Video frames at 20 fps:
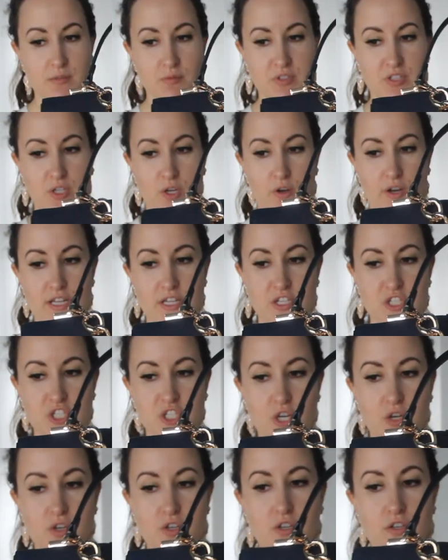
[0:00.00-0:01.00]
so I want to go ahead and
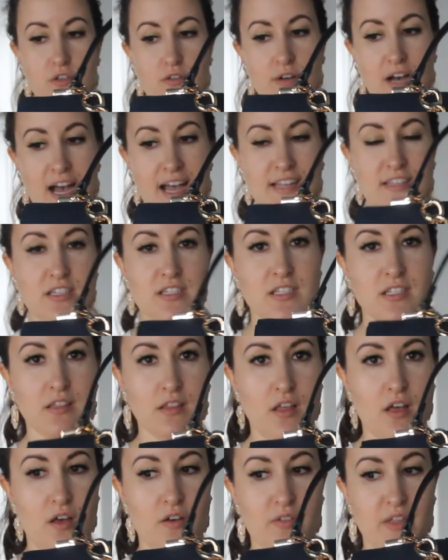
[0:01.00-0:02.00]
show you. I just
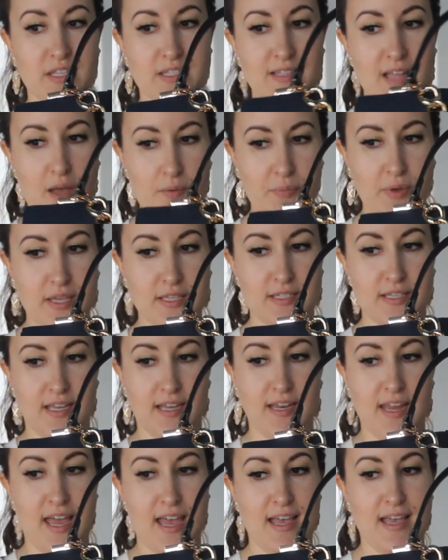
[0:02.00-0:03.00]
love that's not
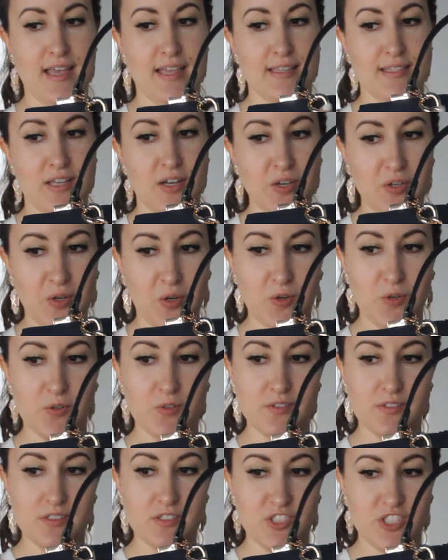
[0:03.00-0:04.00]
basic and it has a
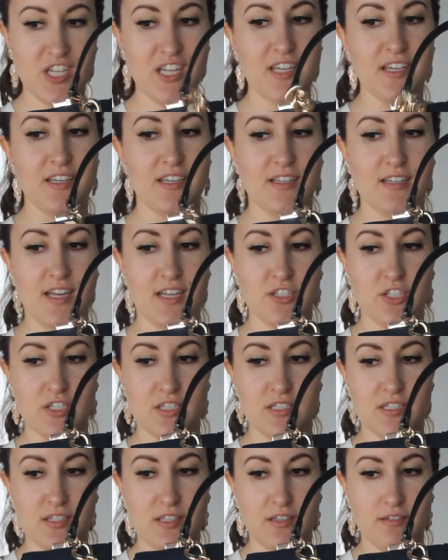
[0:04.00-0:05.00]
gold chain. I
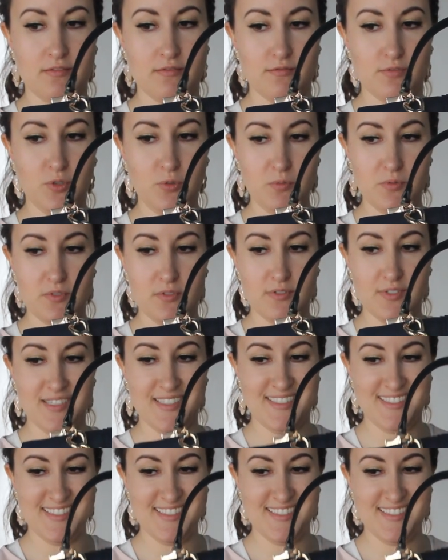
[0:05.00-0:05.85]
just, oops,